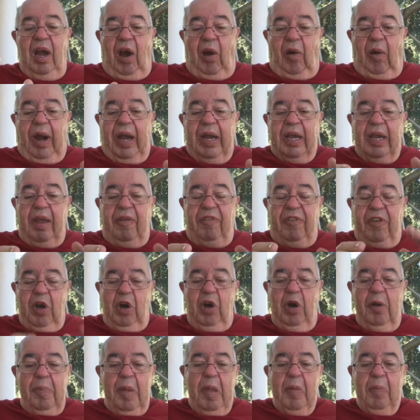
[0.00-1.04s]
All right, if you're
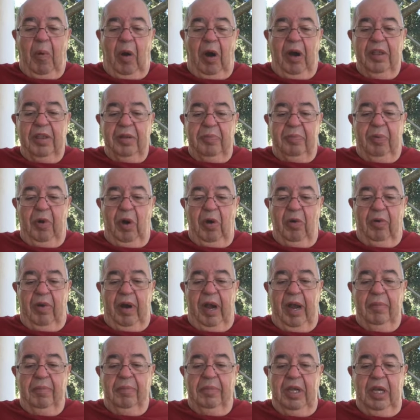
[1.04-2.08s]
going to be part of the
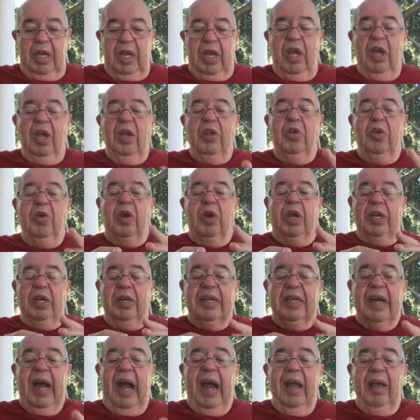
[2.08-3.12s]
program, you can
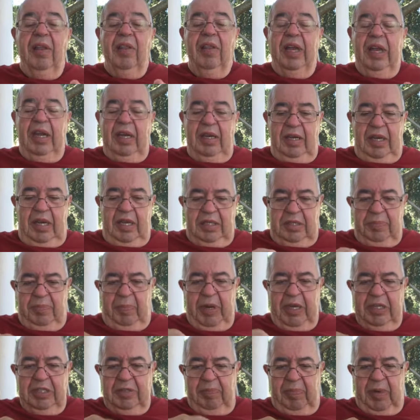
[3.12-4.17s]
dial in, get your
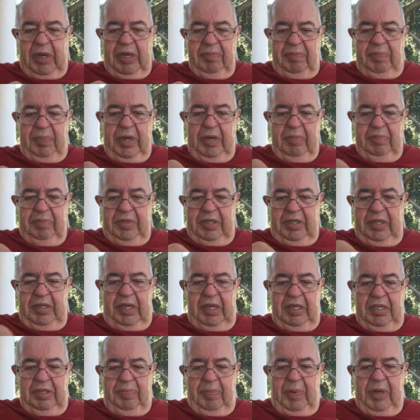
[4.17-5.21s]
base paper,
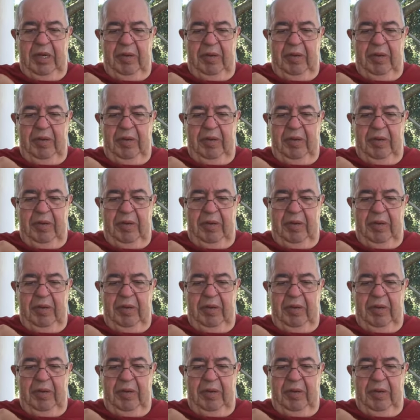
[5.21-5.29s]
get your pen